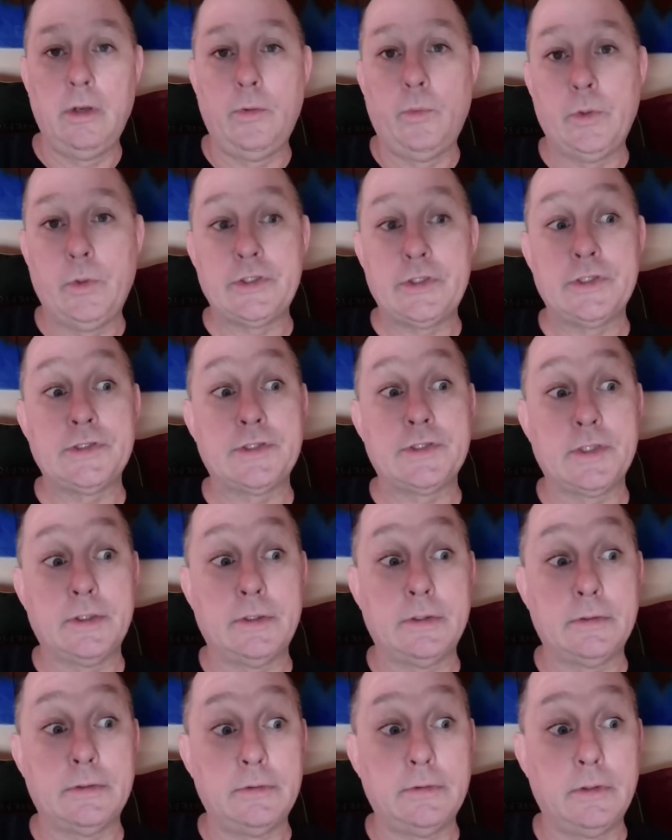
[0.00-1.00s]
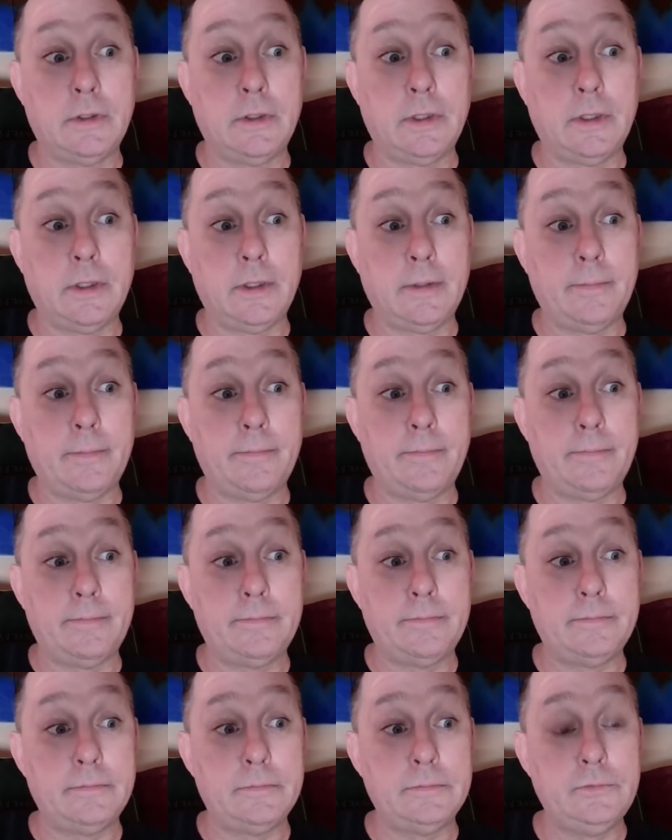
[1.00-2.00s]
which is a
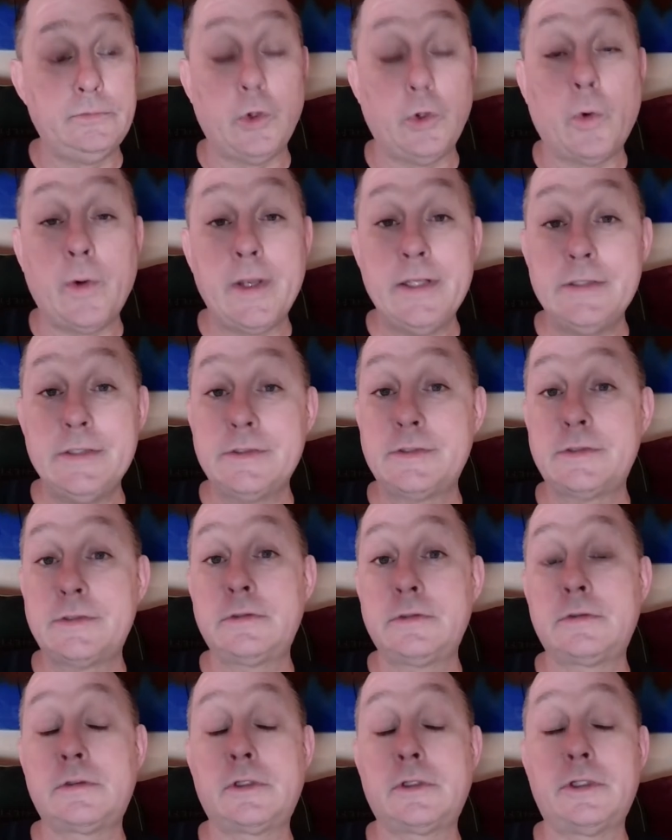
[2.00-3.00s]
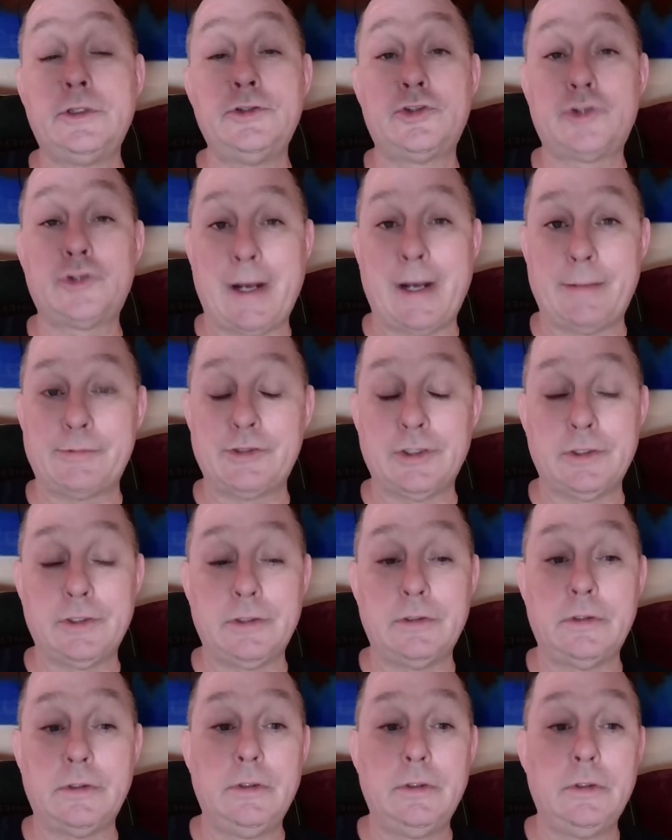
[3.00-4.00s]
Noige
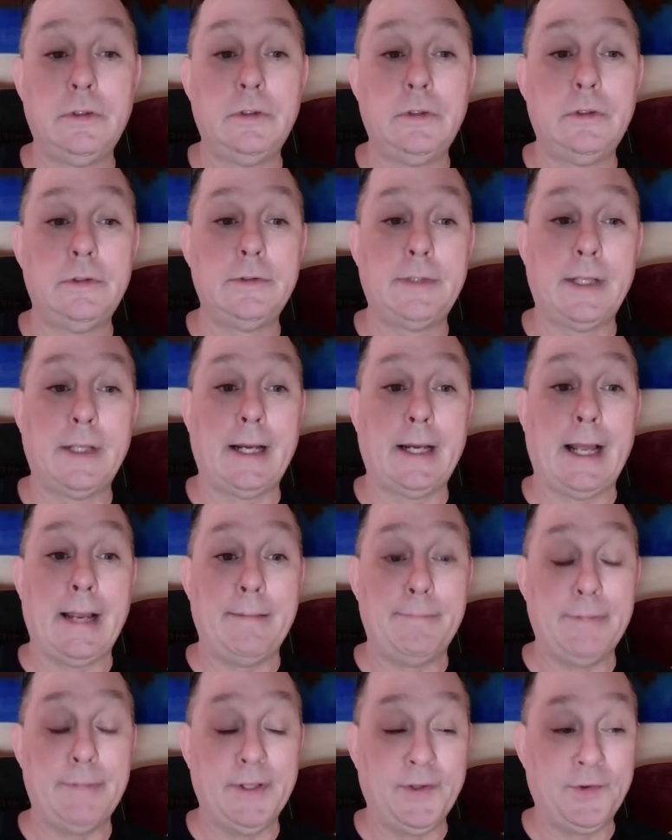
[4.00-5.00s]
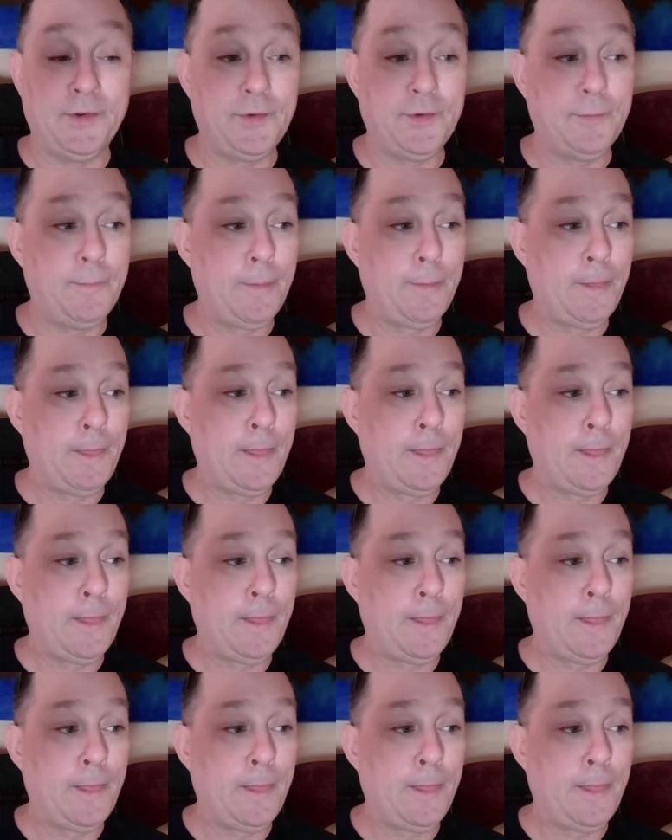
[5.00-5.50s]
contraption that I built.